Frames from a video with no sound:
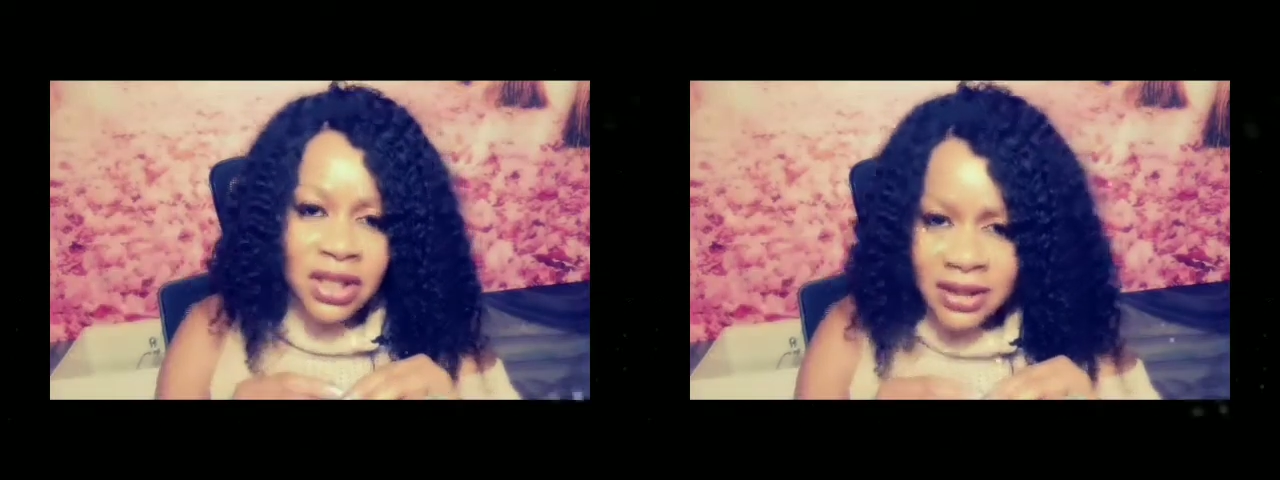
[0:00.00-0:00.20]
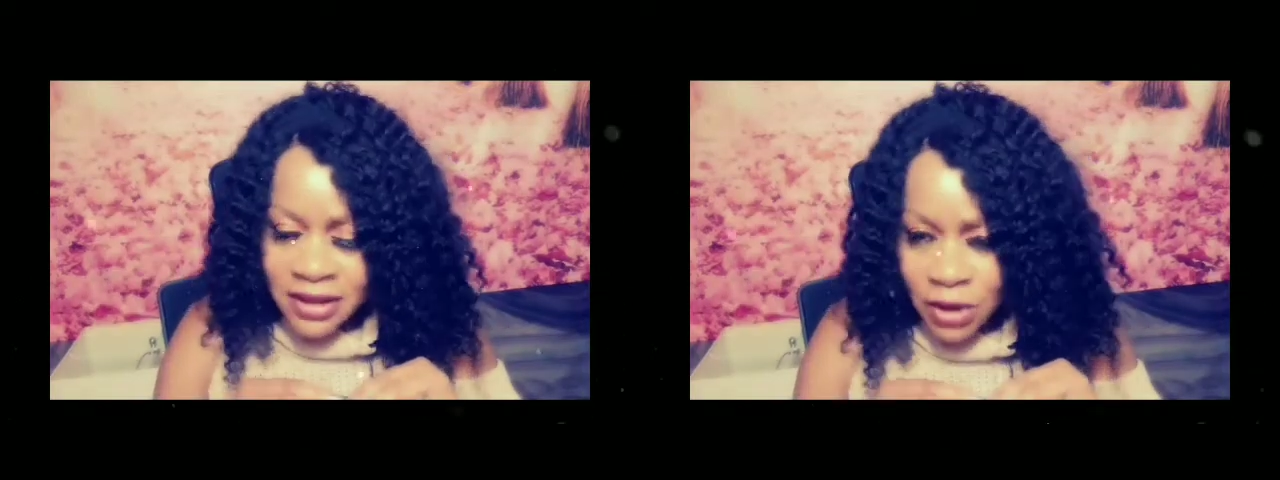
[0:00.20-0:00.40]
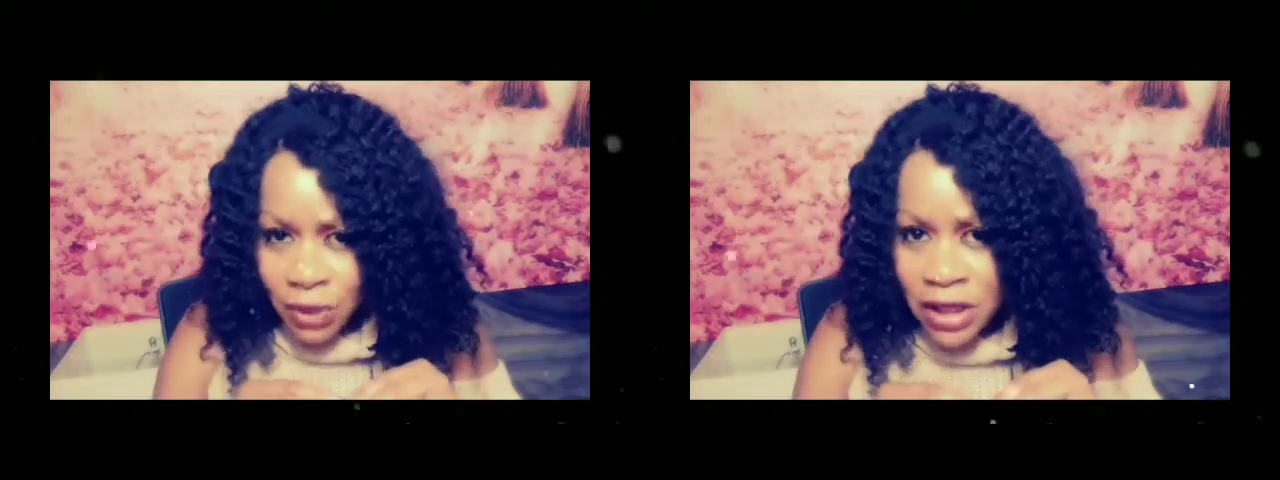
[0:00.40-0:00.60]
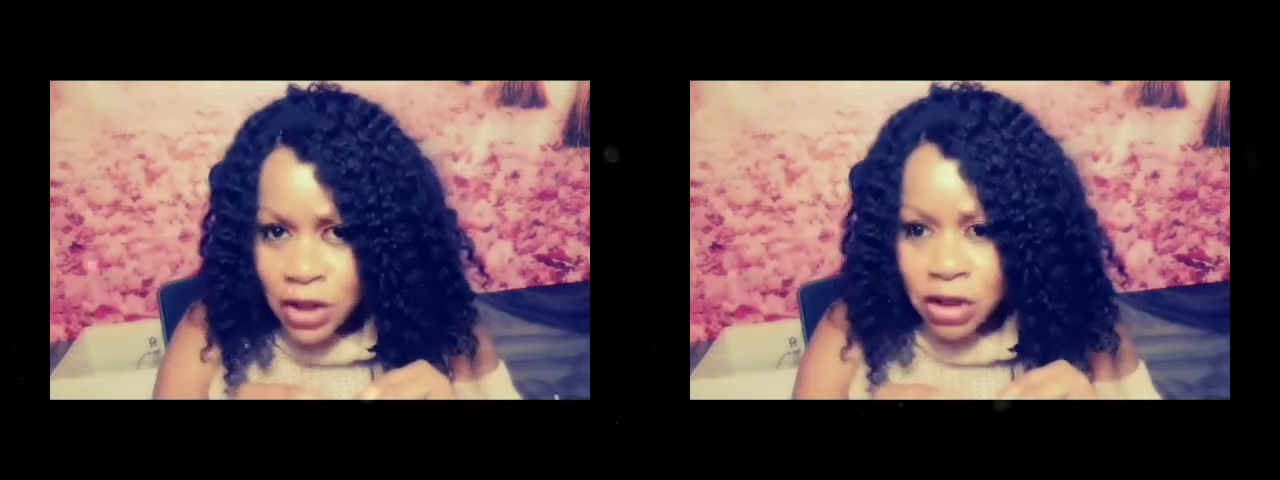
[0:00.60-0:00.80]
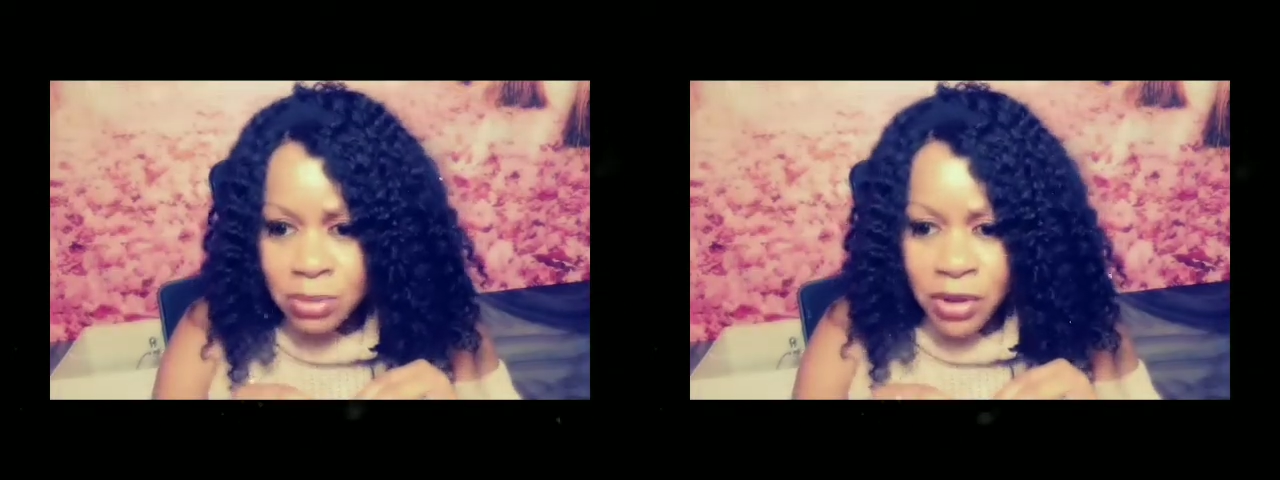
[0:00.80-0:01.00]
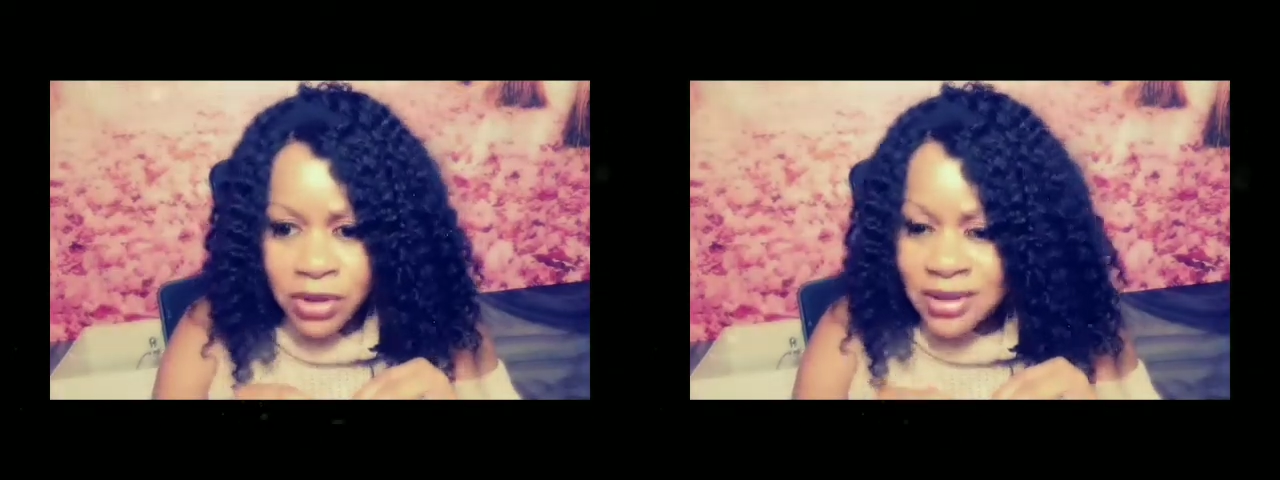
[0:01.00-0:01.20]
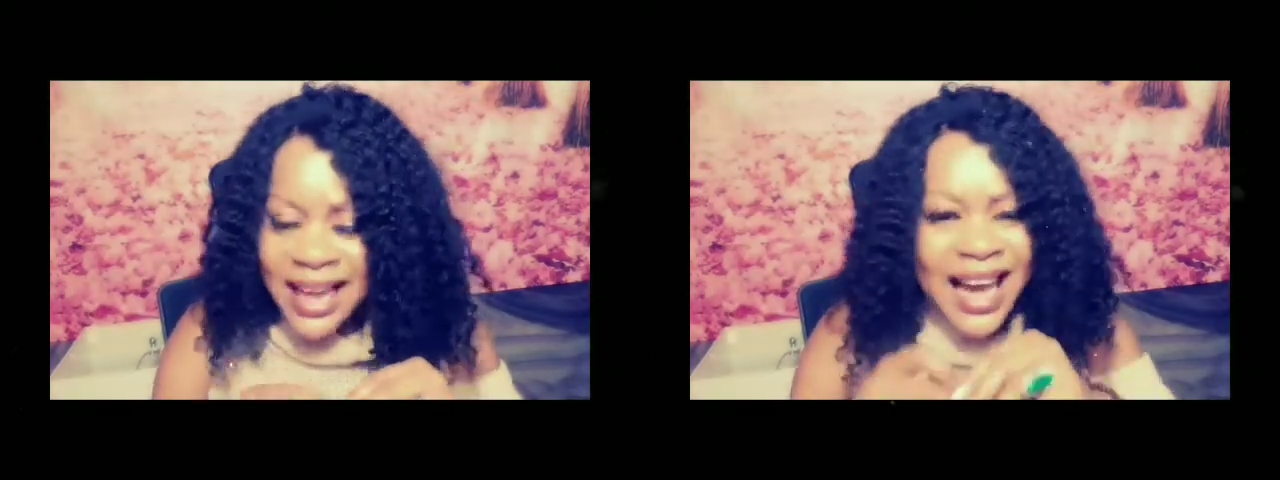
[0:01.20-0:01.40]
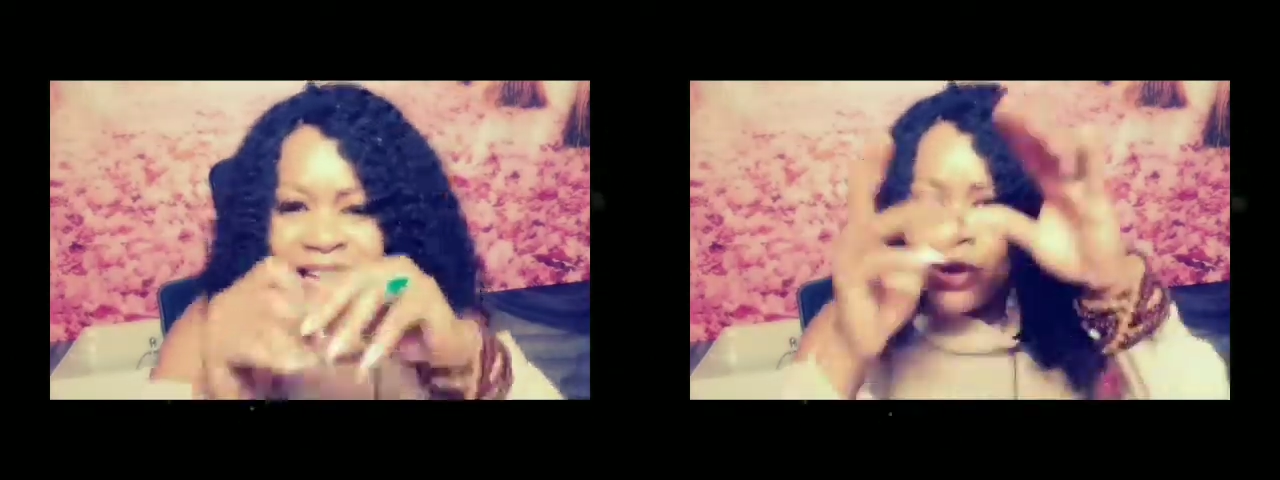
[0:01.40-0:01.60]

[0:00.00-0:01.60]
these things as a religious person,